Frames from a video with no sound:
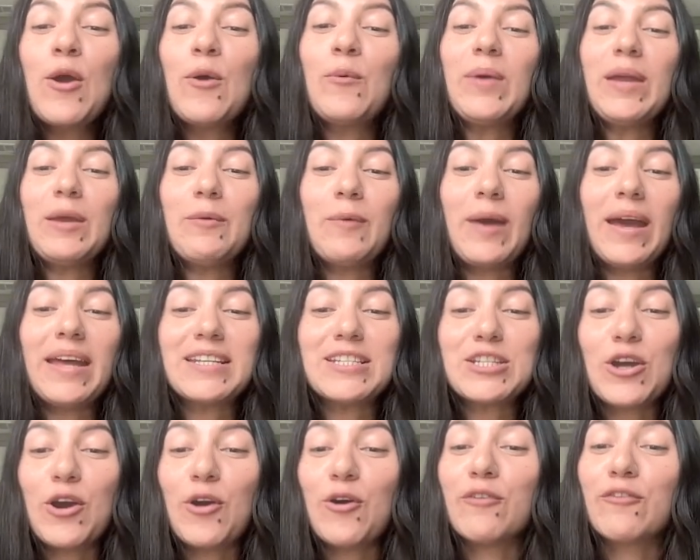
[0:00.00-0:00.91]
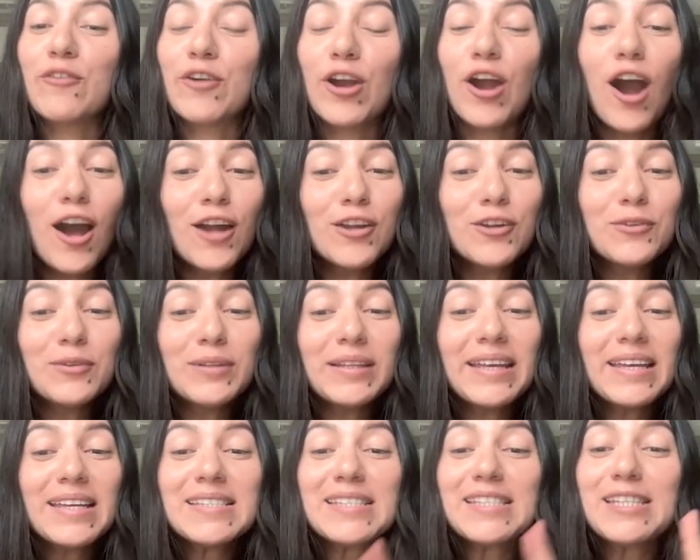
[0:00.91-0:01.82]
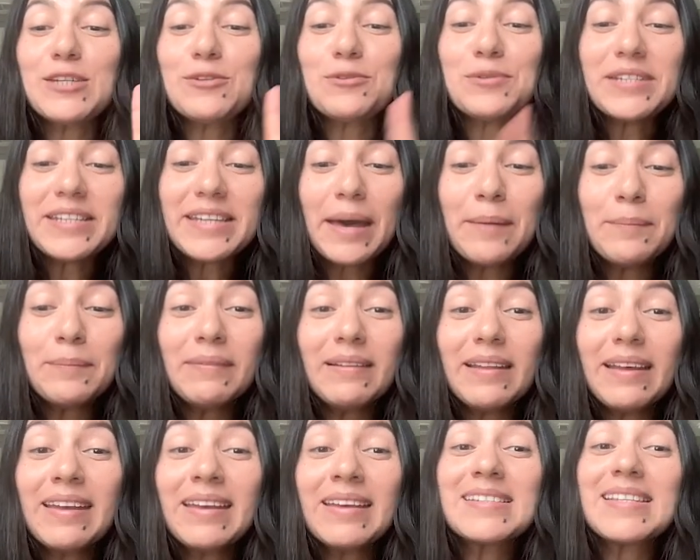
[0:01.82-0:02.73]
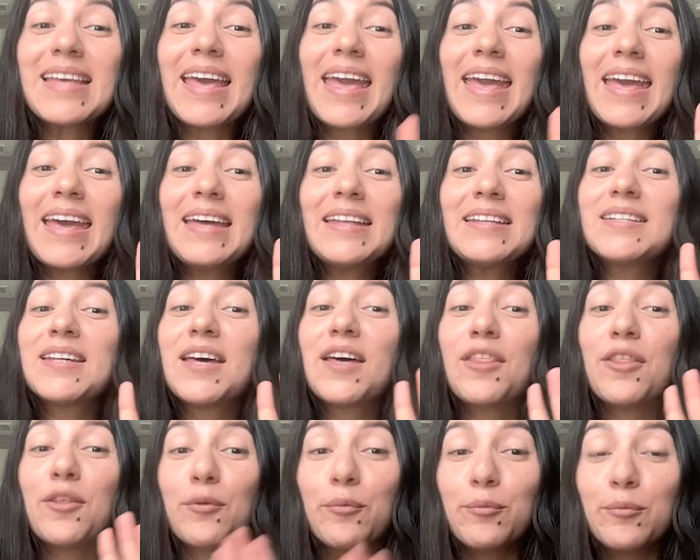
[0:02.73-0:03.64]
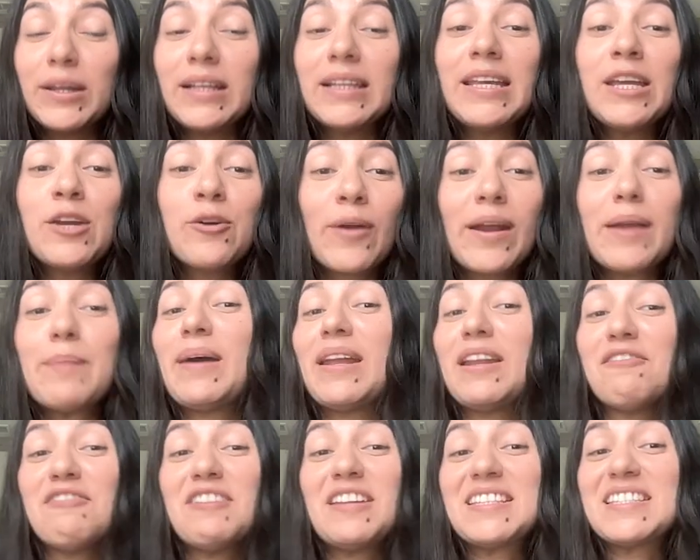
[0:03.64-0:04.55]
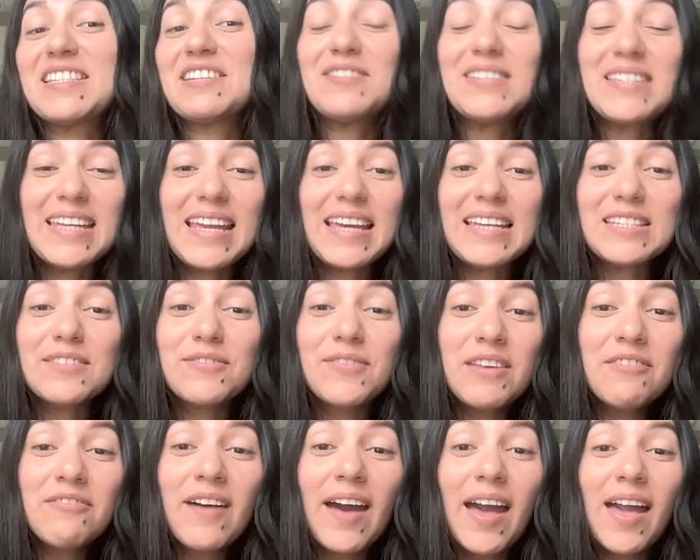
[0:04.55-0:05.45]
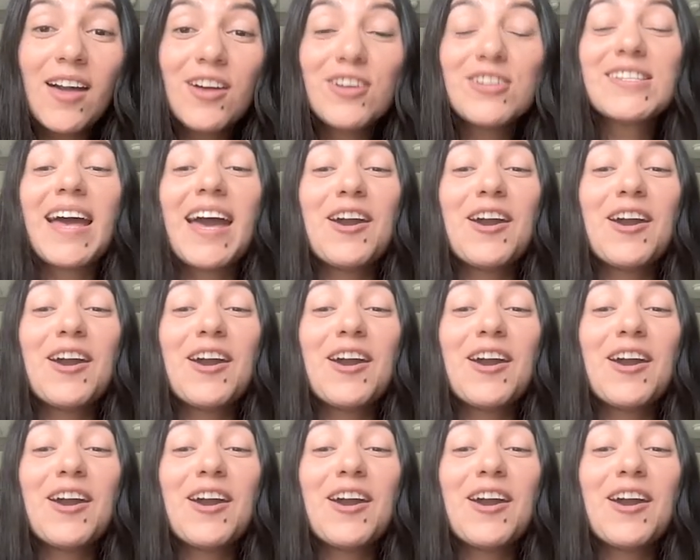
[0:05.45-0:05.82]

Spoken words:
We went over Autolists, UTM links, and the really great benefits of CSV files.